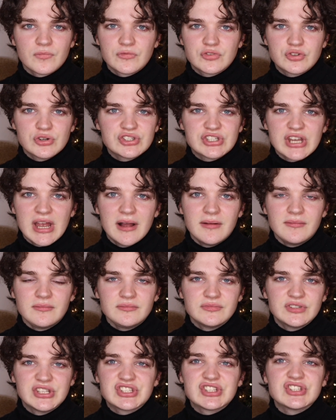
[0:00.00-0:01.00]
Trisha,
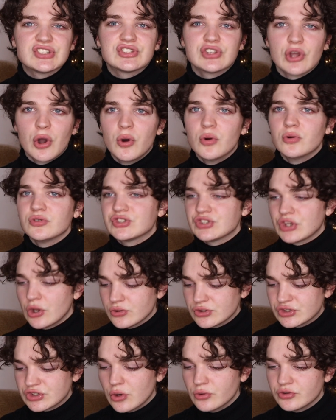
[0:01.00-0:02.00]
this is so, so,
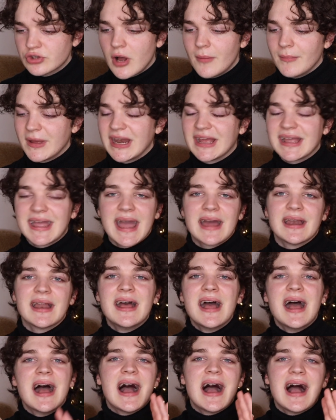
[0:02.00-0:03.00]
so dumb. And again,
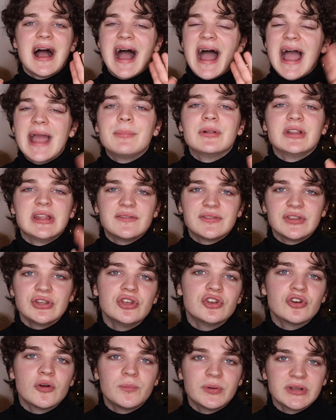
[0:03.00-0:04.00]
I believe that
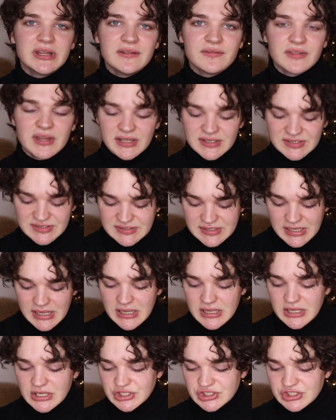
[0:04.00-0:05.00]
you don't believe this.
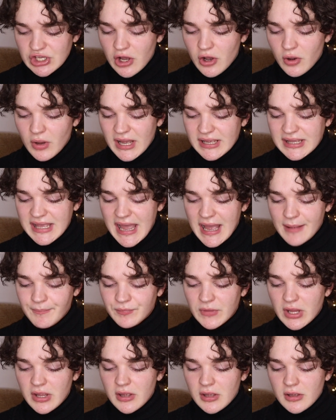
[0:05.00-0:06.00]
So again,
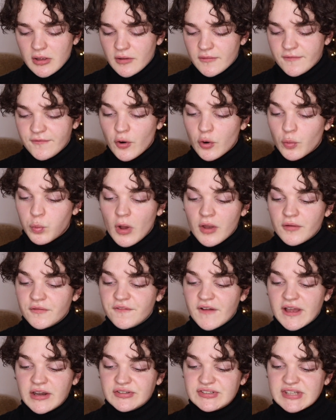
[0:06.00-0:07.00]
for one
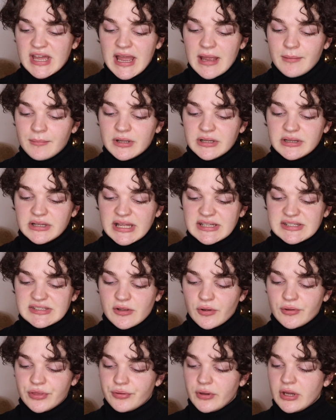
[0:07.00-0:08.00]
final time, let's
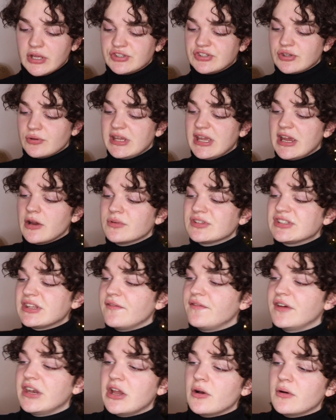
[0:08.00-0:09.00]
go through it. So here was the
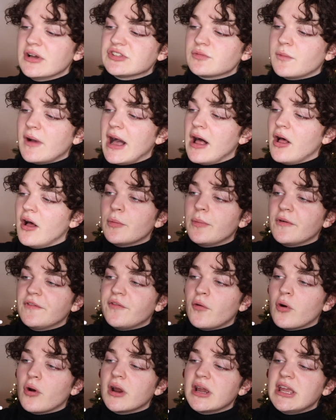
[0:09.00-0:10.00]
video as well. So
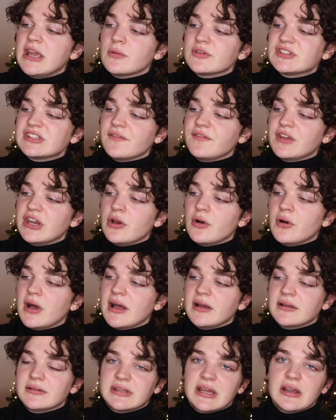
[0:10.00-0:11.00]
before, here was the video.
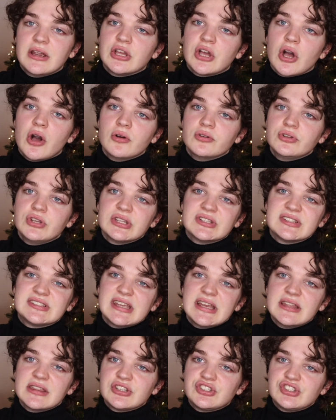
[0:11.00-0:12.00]
There you go. You can
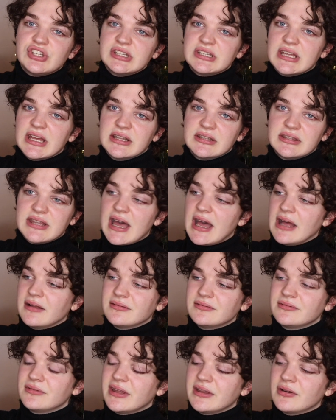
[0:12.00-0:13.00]
see that she did that
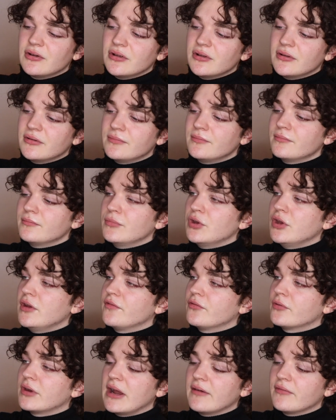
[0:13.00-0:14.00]
little
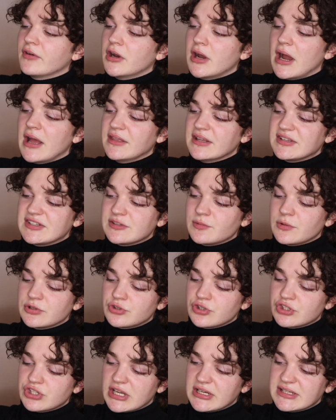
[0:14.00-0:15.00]
move, whatever. And this is what
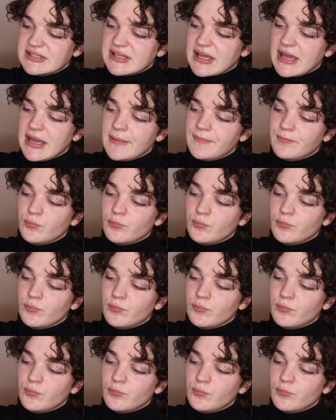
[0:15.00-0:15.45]
Trisha had to say.